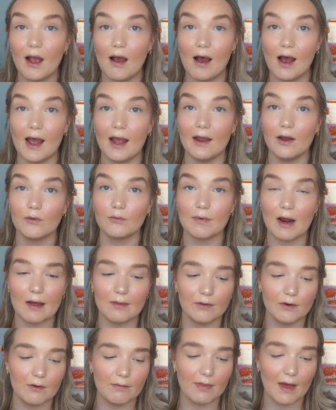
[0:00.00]
eye
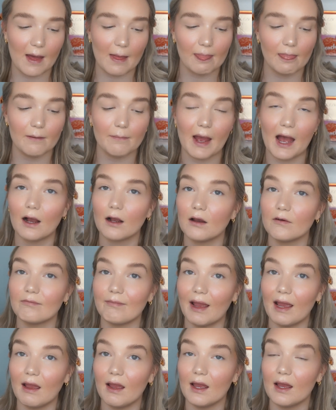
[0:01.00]
rather than the back of
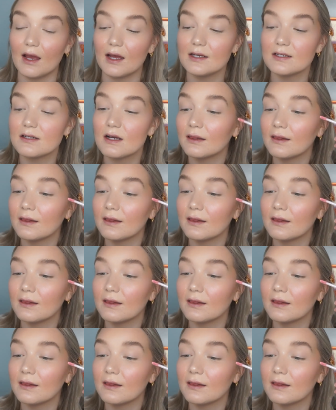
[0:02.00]
my hand